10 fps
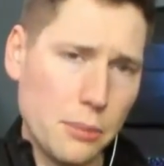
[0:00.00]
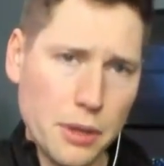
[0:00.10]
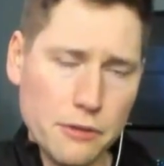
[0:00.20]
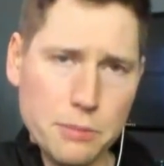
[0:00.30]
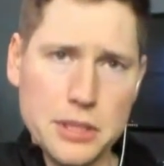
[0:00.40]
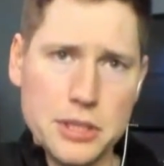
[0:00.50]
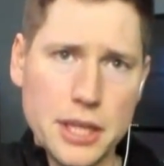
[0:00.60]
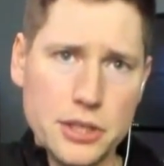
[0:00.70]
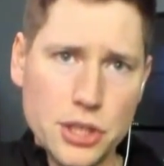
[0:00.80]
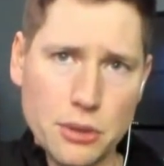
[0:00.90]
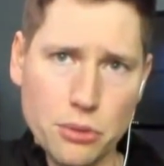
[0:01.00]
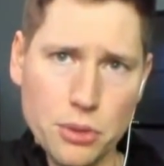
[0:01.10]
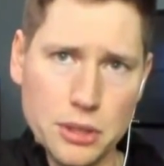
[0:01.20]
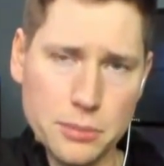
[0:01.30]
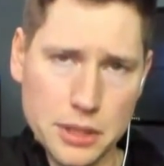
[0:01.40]
above PCI Gen
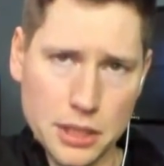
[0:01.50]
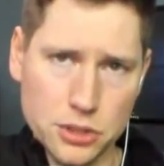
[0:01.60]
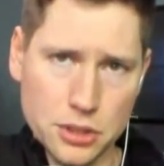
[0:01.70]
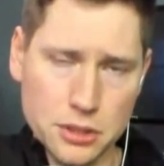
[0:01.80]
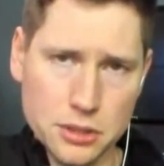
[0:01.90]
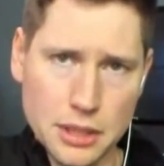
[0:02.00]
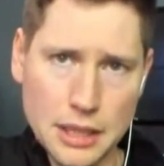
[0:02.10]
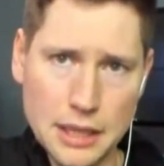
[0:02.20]
3 limitations.